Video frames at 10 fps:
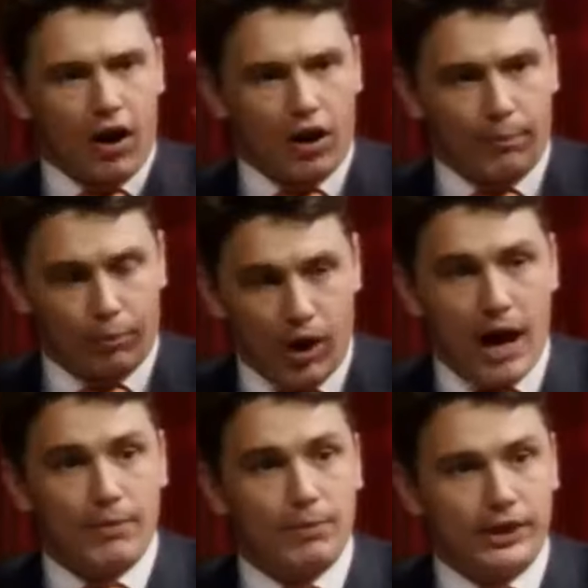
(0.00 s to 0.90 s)
Are
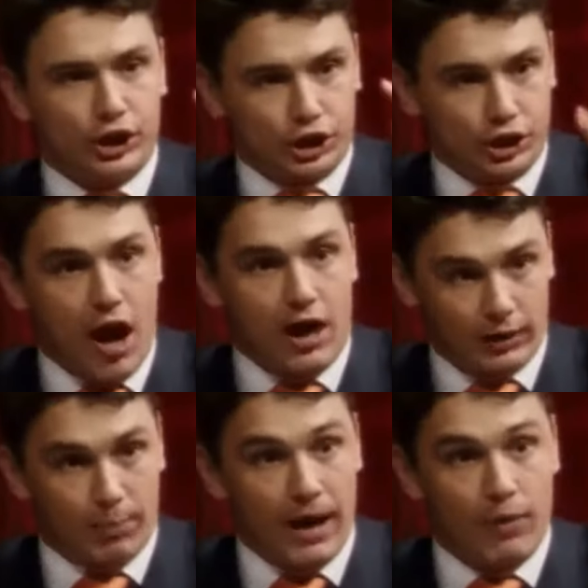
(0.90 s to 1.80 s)
probably
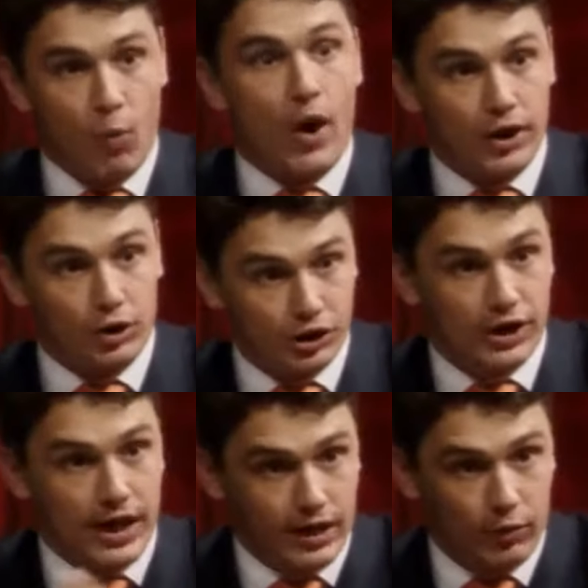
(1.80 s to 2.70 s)
shocked by what you're
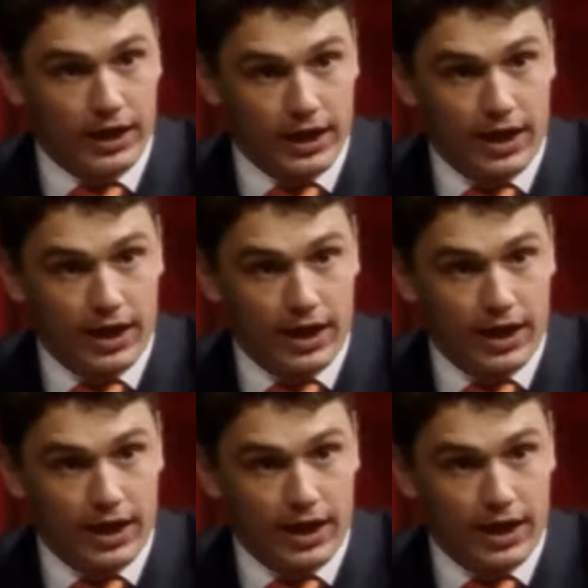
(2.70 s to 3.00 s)
saying right